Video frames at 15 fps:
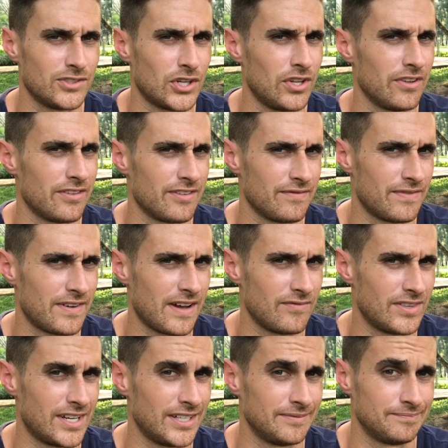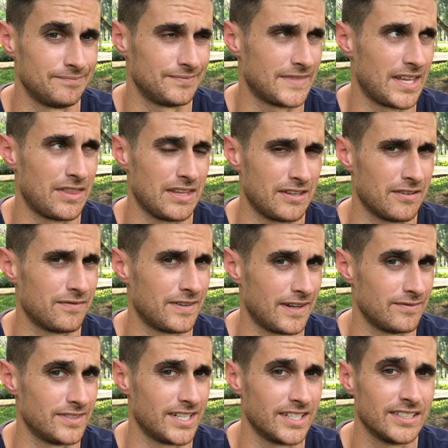taller than 5'9". I think you're
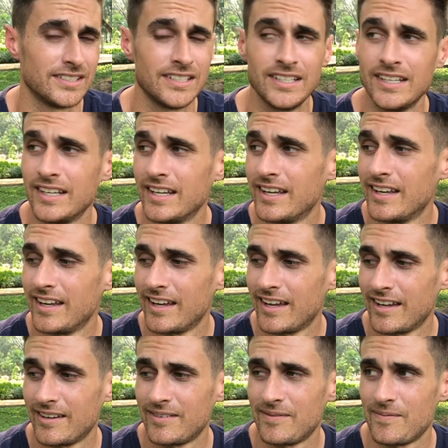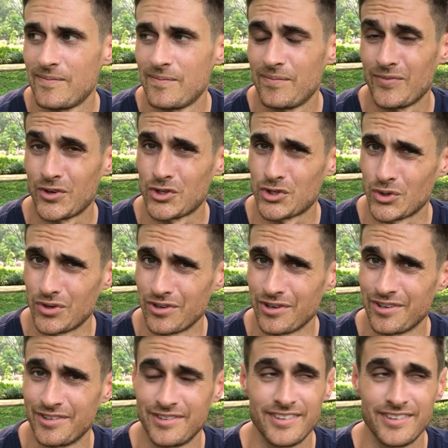5'9", or shorter.